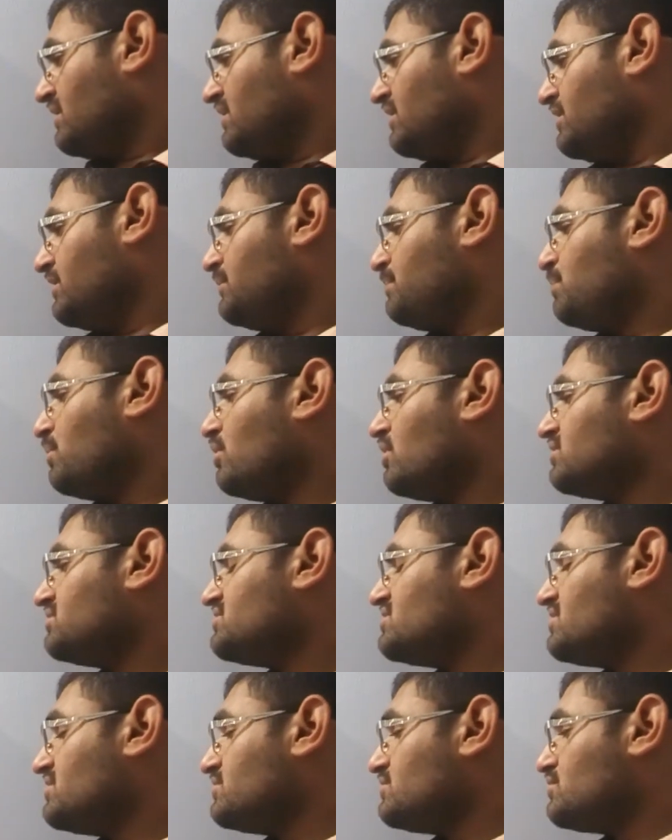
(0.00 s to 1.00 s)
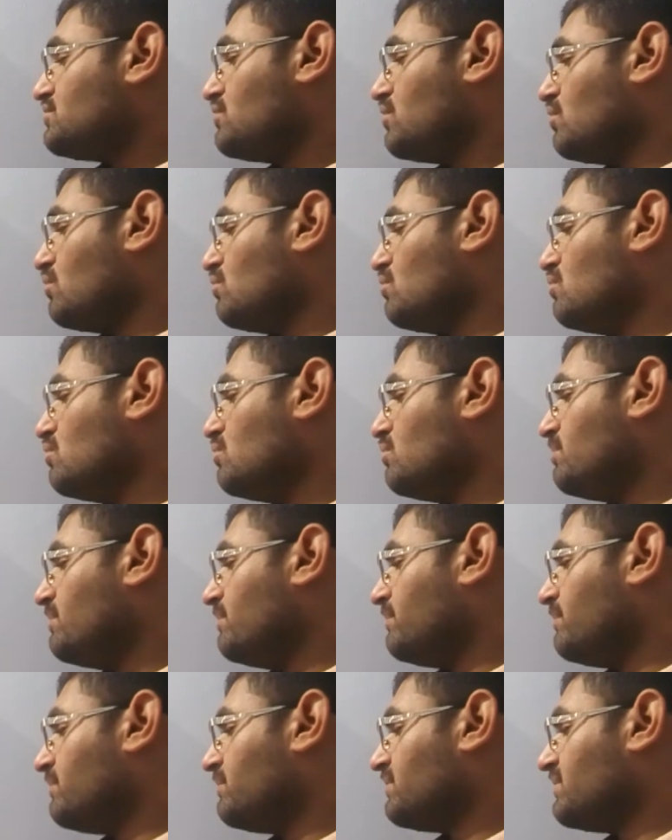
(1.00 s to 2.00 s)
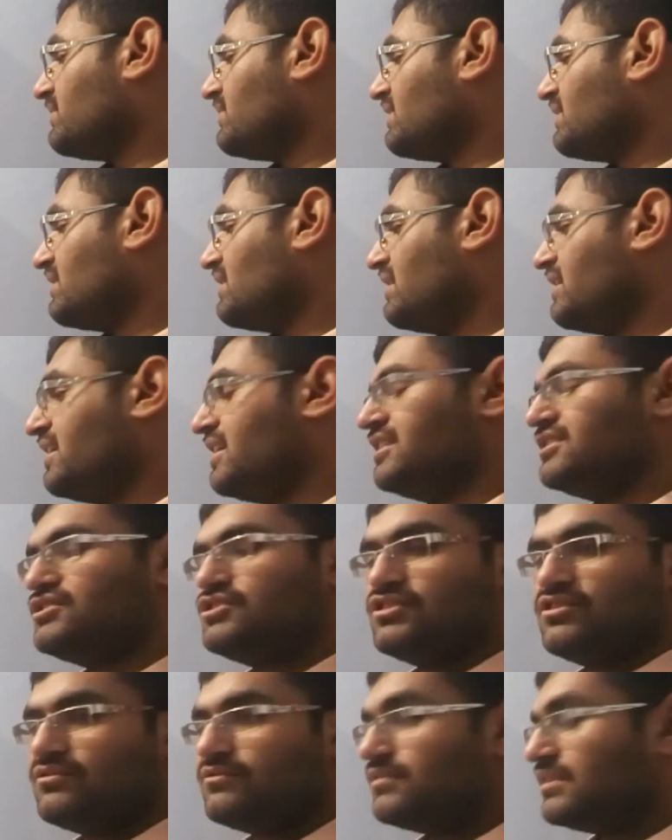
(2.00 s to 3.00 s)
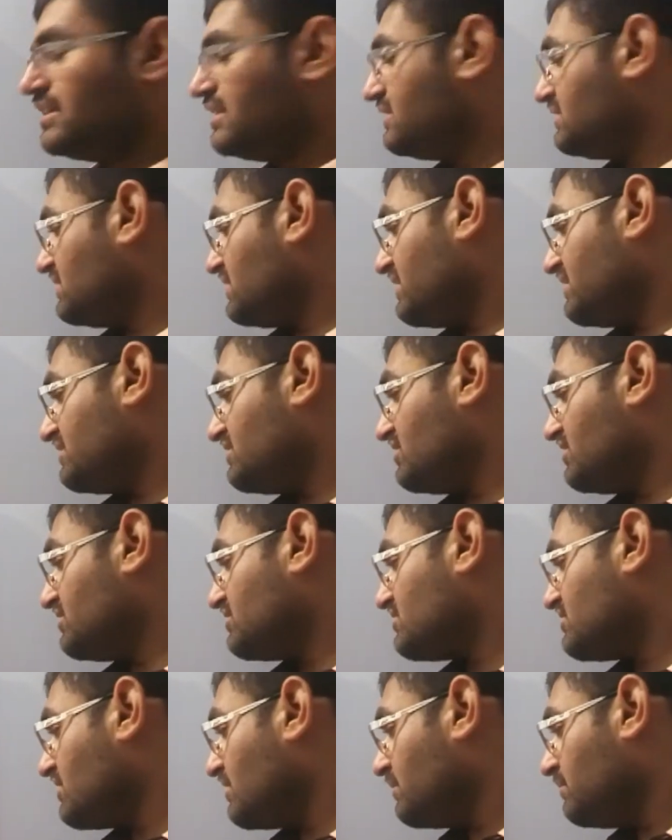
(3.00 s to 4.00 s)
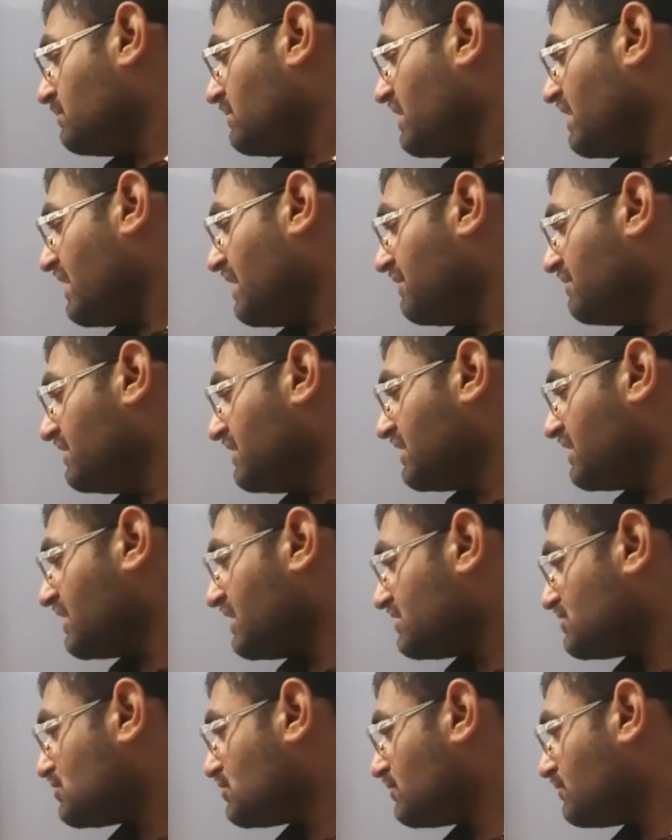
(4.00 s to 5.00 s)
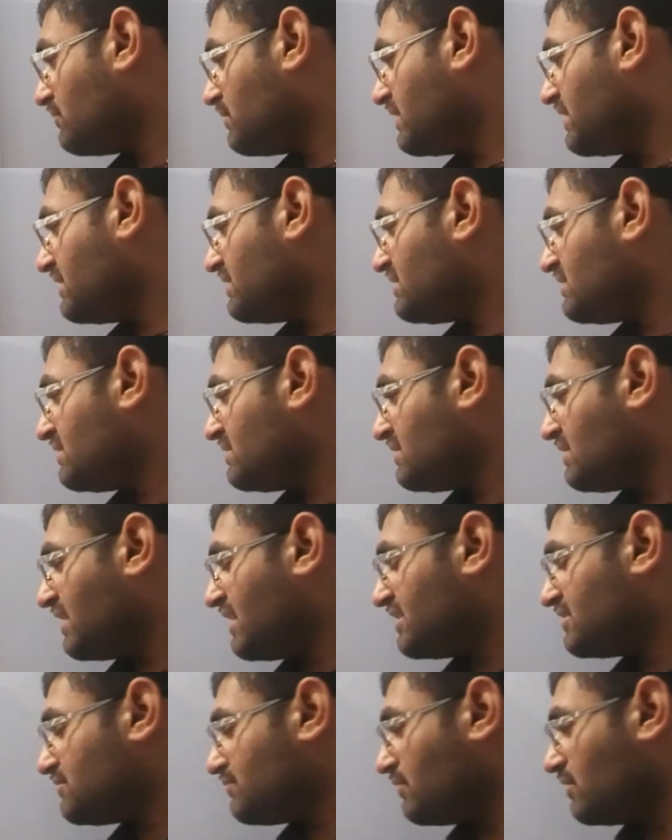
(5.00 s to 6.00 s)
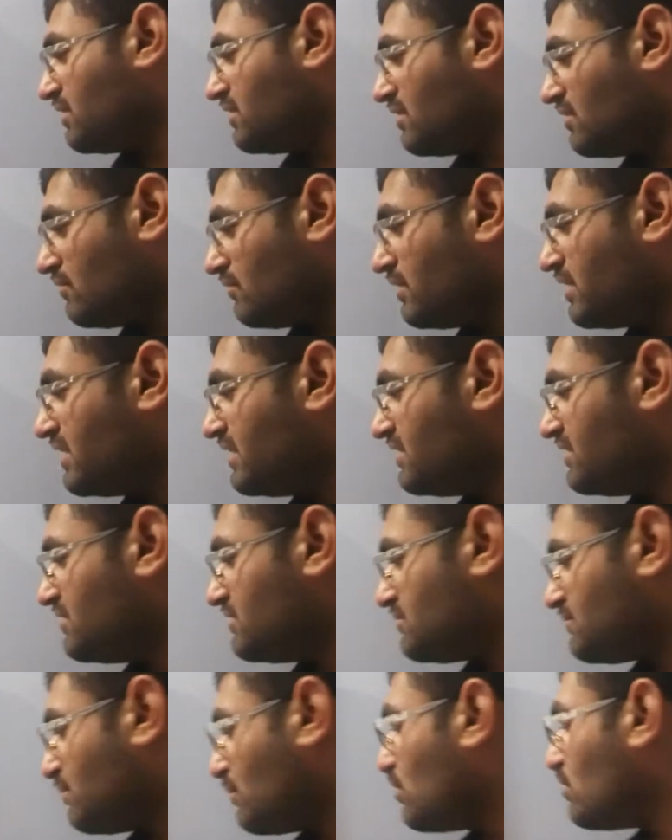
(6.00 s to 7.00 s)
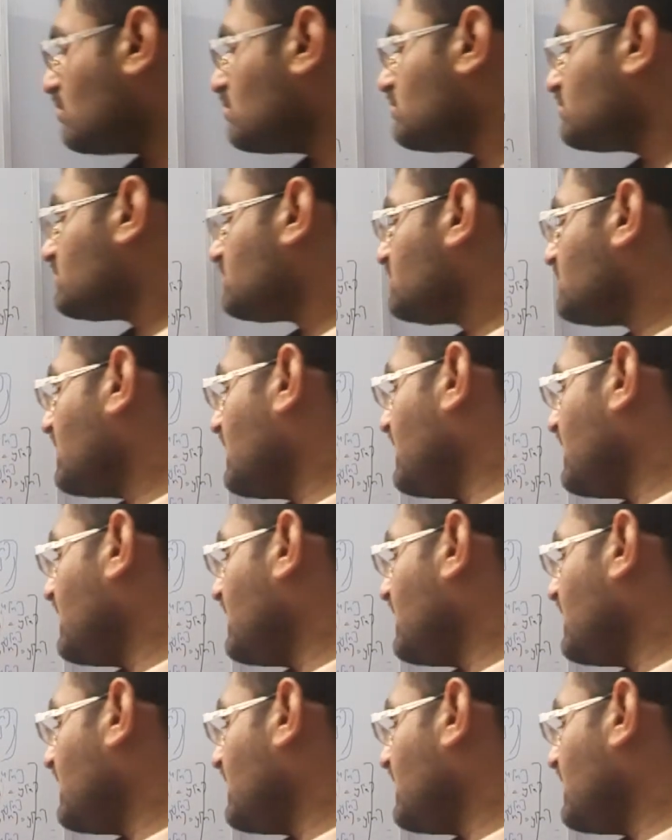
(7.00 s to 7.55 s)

it passes through h of n, a system having h of n, h1 of n response,